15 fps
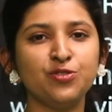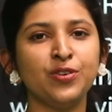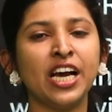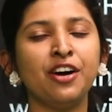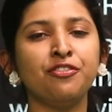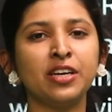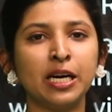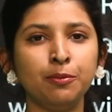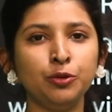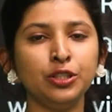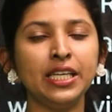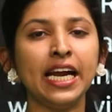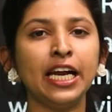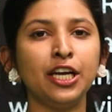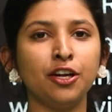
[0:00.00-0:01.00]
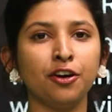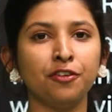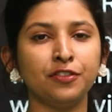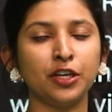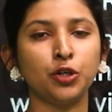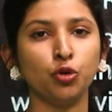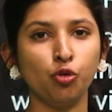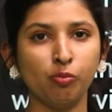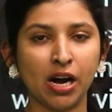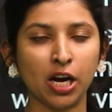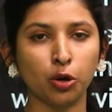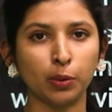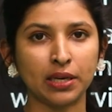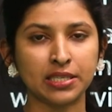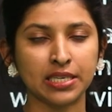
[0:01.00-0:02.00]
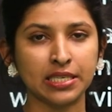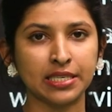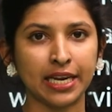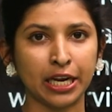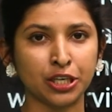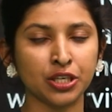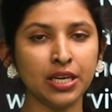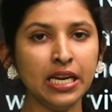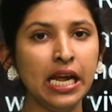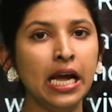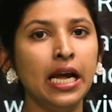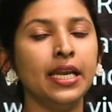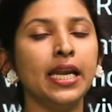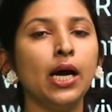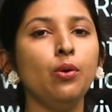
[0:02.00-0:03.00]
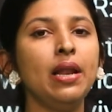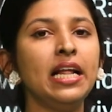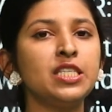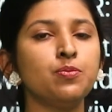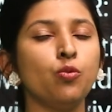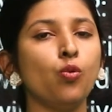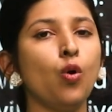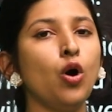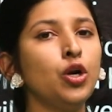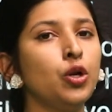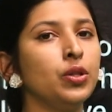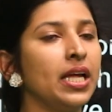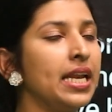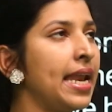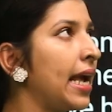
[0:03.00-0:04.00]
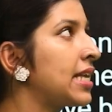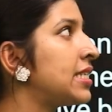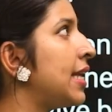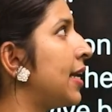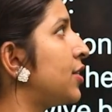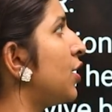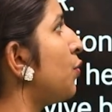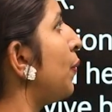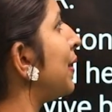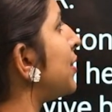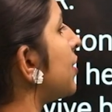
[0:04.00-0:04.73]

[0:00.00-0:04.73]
we have come to the end of the 2-mark question section. Now let's move on to the next session, which